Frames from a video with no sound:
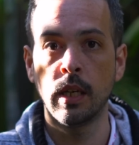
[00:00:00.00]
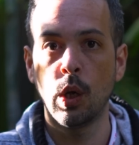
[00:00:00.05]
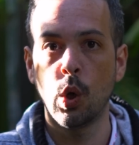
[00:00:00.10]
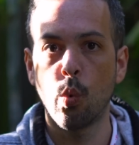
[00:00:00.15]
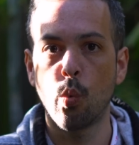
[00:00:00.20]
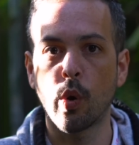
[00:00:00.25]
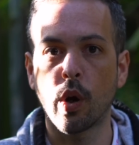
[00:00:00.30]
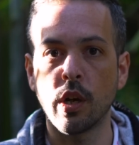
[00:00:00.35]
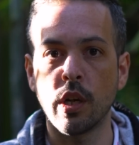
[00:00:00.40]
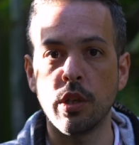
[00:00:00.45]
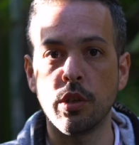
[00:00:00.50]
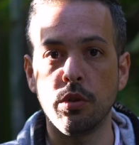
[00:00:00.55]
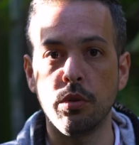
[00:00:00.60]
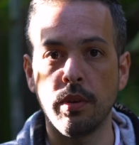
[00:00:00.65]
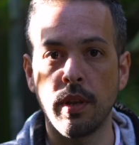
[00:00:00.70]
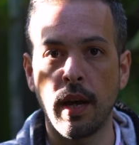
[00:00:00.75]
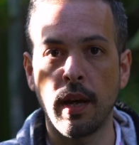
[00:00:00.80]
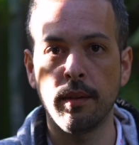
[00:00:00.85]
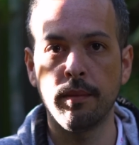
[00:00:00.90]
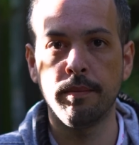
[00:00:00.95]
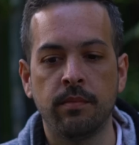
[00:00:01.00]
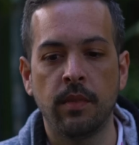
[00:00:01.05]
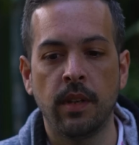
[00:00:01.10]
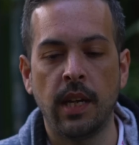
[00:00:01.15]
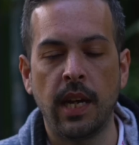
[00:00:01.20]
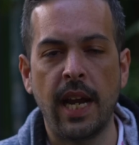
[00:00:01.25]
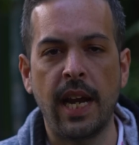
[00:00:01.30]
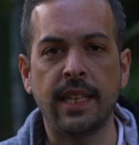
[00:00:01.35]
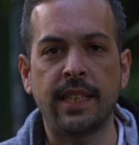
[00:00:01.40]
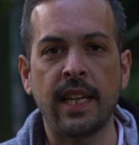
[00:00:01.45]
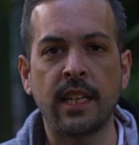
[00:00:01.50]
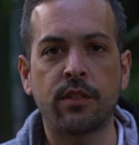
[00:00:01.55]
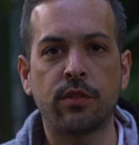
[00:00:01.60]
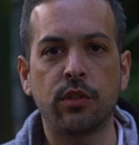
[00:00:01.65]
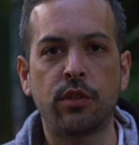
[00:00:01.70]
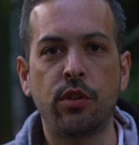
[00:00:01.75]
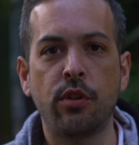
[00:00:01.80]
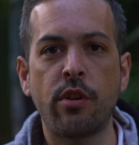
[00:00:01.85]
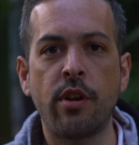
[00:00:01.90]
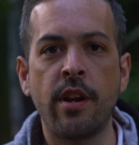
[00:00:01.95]
we're gonna do that. Hey, thanks for
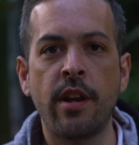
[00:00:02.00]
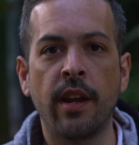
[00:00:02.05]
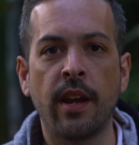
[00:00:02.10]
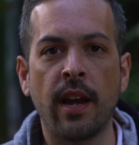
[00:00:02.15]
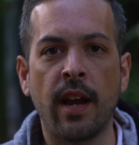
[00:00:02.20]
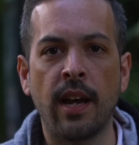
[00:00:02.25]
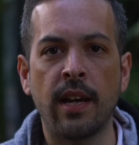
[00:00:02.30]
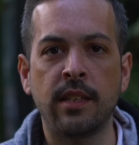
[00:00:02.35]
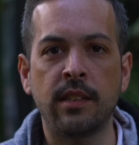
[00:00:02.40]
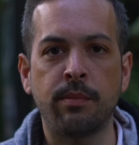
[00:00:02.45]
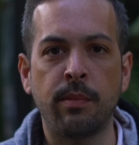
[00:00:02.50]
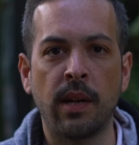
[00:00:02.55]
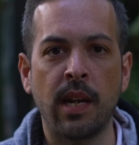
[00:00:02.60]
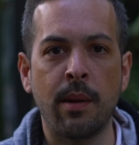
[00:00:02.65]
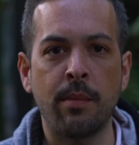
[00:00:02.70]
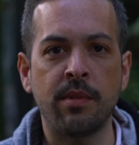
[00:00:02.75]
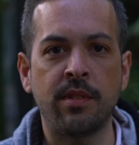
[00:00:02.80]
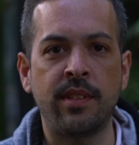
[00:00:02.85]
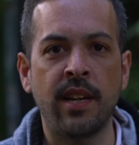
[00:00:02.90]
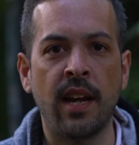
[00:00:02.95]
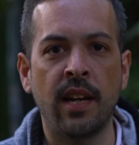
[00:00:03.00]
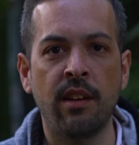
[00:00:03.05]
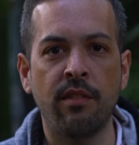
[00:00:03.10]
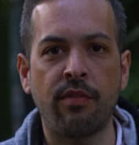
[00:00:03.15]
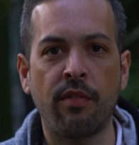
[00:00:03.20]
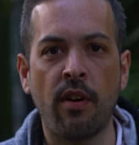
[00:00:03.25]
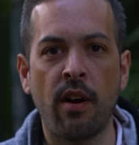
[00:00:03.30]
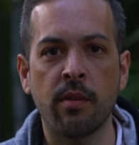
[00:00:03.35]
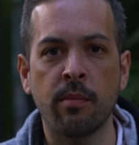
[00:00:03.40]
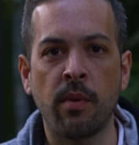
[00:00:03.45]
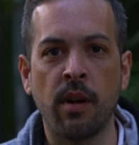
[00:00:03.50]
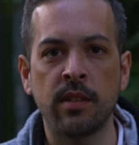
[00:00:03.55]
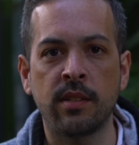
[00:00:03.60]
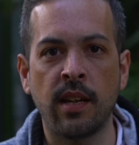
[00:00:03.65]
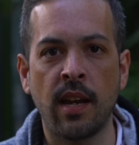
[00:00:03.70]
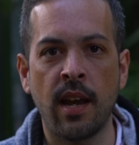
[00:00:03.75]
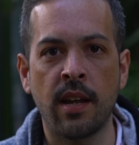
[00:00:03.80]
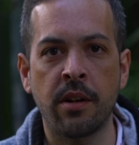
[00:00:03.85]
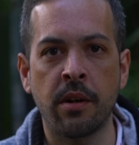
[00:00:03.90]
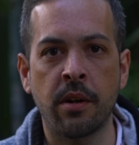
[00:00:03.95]
tuning in, guys. My name is fRod
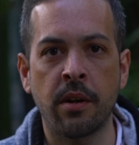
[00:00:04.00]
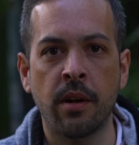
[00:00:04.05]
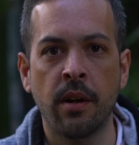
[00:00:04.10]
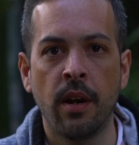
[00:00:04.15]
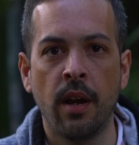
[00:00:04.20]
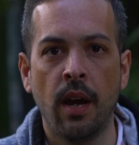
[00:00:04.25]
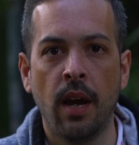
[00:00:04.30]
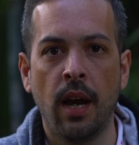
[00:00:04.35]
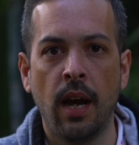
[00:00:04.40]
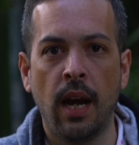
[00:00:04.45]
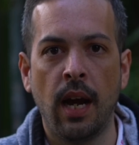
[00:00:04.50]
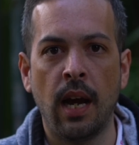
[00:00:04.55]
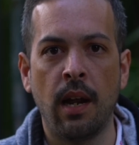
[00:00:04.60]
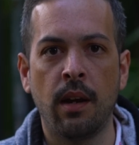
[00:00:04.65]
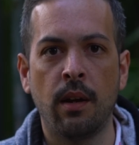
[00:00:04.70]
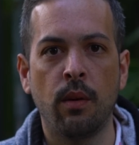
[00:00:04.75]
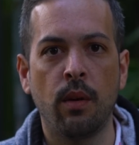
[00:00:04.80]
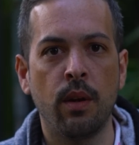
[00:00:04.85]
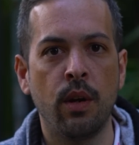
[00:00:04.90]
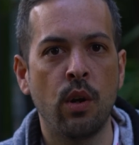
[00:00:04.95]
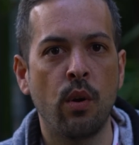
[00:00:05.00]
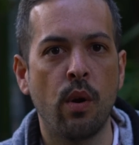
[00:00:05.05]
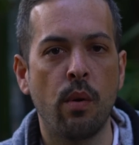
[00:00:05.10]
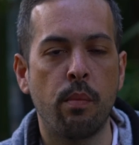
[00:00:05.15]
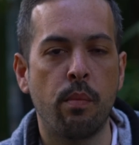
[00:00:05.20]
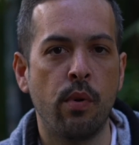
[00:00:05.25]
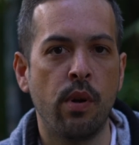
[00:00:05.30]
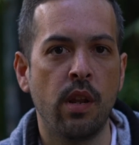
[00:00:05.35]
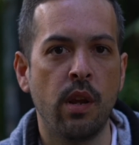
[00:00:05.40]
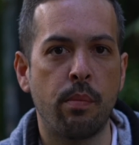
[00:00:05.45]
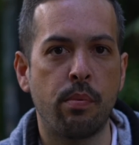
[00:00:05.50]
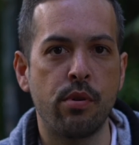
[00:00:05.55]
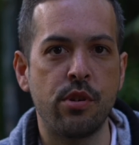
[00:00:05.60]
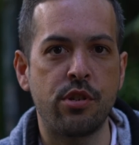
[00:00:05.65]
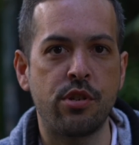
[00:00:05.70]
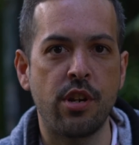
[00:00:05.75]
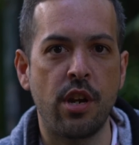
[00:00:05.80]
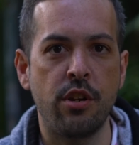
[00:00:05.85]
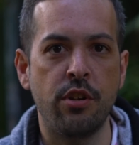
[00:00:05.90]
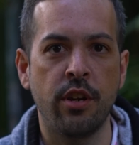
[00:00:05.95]
Montaner, and you know, we really
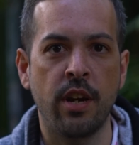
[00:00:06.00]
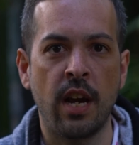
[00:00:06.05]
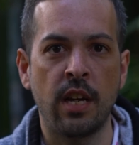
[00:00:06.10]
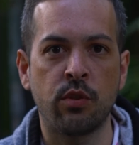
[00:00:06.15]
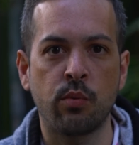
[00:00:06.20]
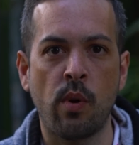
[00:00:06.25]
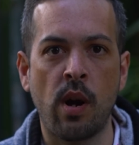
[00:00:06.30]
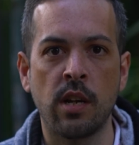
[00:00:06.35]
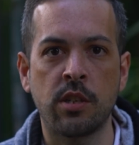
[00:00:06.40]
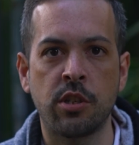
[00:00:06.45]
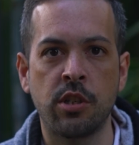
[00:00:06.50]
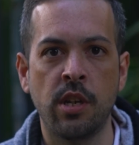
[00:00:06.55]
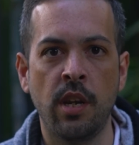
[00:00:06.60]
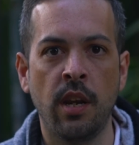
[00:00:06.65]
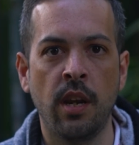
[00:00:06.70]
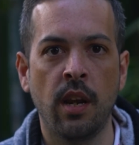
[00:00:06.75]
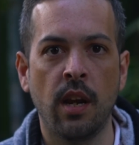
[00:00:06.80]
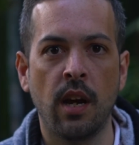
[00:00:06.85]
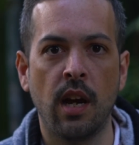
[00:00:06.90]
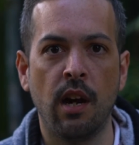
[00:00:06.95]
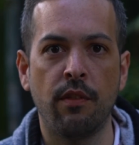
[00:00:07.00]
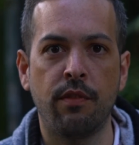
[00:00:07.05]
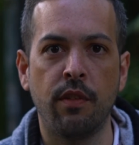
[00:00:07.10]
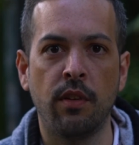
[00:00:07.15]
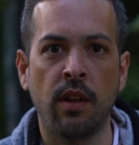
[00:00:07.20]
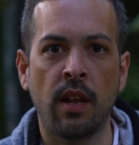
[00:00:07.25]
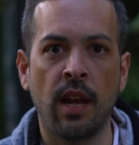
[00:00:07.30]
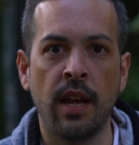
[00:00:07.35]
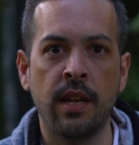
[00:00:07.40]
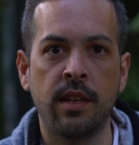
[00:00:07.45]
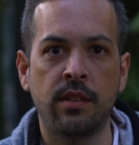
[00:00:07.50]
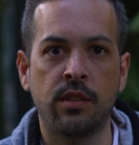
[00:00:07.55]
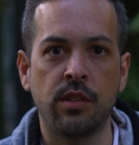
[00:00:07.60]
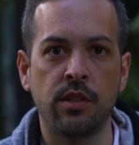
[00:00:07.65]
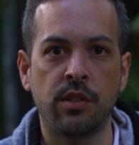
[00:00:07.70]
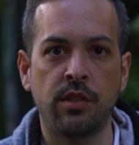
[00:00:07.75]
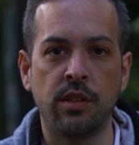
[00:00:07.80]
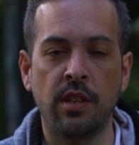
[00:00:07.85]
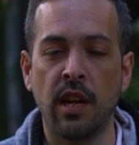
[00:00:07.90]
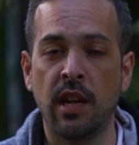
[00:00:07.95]
appreciate you guys watching. If you'd like
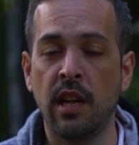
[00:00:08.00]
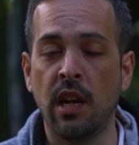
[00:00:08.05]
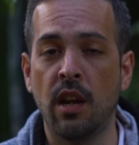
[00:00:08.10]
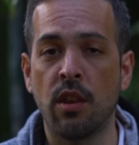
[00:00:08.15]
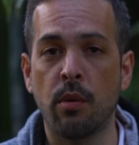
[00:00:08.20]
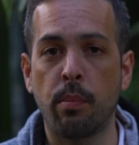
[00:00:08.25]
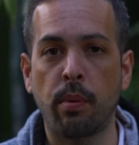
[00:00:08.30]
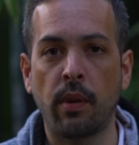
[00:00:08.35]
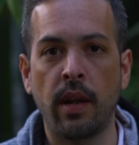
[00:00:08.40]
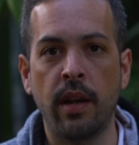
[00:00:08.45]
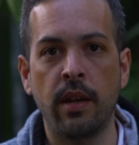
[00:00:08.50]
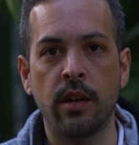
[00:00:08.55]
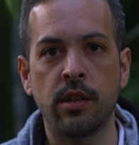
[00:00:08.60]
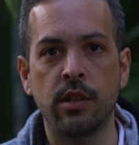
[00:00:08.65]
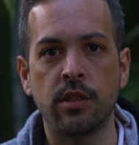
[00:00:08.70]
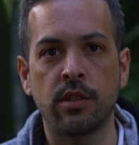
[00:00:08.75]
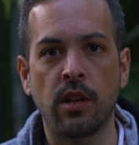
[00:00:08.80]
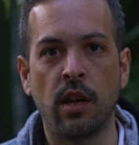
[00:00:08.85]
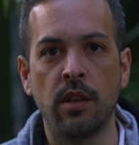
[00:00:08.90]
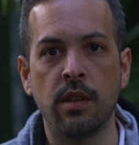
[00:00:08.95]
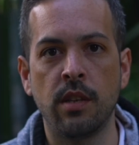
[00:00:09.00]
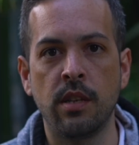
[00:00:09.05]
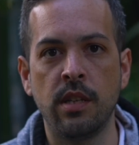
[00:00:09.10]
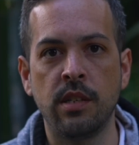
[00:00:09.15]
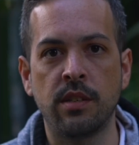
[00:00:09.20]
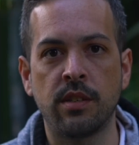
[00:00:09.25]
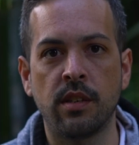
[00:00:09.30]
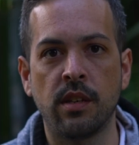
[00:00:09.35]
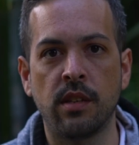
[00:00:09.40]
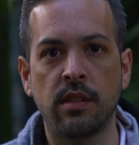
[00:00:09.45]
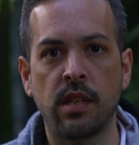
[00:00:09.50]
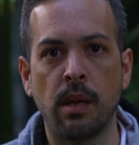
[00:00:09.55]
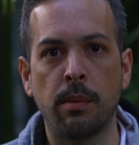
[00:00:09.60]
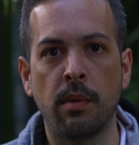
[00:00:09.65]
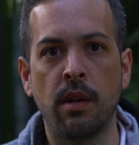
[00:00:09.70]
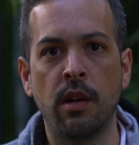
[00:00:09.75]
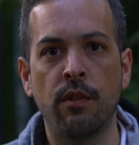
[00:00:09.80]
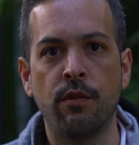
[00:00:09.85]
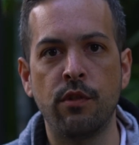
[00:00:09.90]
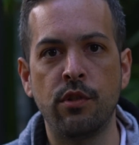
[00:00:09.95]
to see any other players on these type of
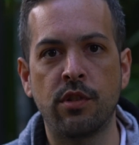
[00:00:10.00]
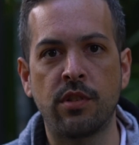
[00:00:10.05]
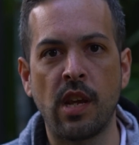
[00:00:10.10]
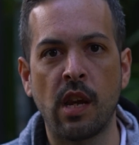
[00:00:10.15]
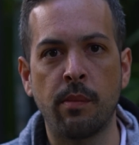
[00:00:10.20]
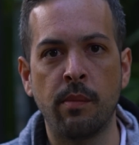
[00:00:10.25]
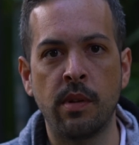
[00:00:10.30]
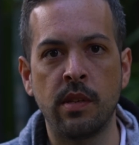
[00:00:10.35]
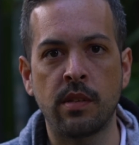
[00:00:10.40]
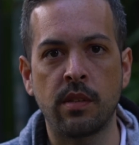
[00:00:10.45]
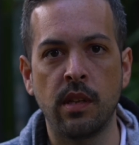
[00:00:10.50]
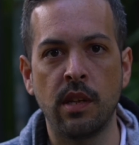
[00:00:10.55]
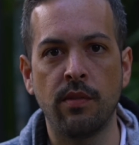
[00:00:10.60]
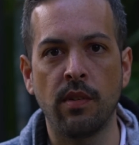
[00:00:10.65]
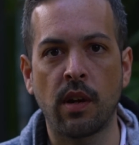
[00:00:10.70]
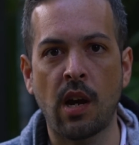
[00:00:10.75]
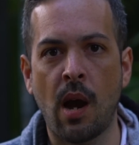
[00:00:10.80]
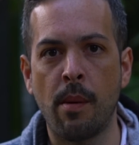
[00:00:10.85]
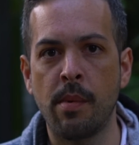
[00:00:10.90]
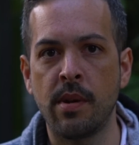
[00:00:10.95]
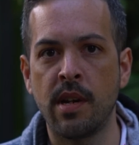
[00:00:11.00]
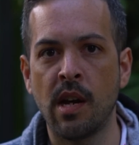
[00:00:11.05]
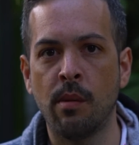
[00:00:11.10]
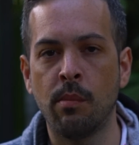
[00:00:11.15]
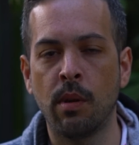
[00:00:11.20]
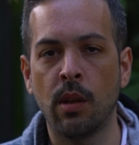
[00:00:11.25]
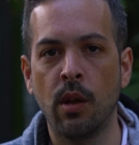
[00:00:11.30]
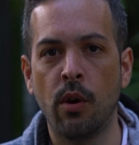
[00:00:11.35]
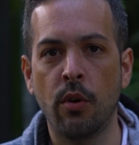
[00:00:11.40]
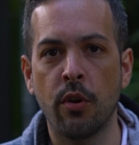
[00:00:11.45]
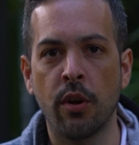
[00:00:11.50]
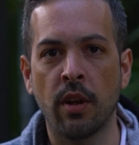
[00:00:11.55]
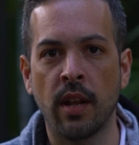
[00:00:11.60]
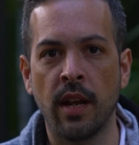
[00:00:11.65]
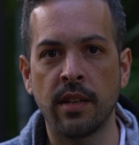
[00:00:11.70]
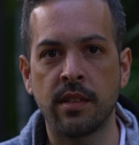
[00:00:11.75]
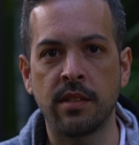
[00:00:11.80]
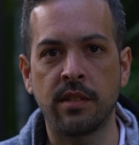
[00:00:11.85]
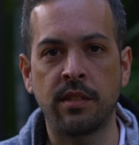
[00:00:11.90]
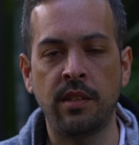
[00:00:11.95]
interview segments, leave a comment down below who you'd
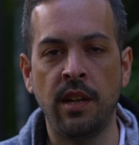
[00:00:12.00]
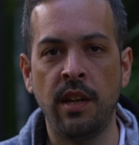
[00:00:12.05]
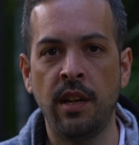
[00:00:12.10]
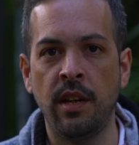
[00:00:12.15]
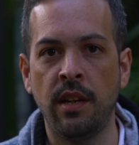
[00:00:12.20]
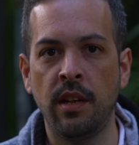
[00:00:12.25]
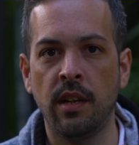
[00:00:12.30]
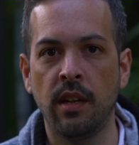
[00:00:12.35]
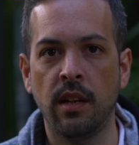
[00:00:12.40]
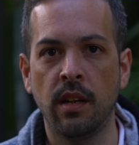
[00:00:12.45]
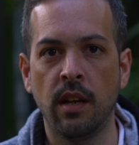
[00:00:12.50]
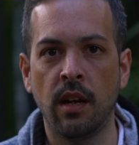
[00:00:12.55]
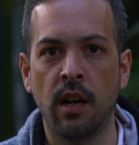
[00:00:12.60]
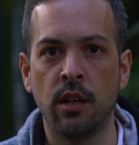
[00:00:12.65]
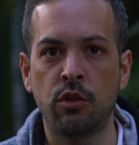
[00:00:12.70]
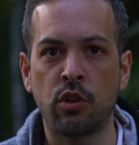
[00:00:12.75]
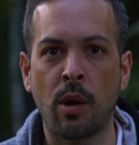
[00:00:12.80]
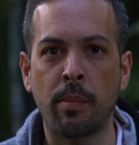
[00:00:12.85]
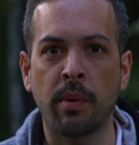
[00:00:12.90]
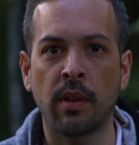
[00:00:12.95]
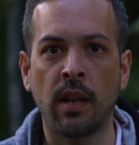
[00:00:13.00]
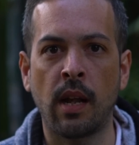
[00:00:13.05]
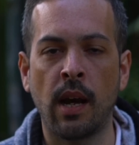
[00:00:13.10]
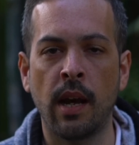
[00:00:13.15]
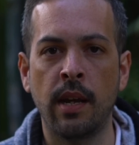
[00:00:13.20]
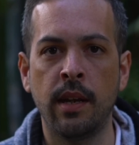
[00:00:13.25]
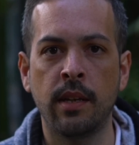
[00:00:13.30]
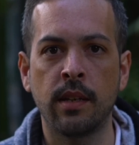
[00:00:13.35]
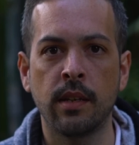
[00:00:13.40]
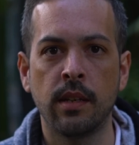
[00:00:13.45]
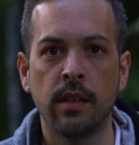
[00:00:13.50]
like to see. Drop a like,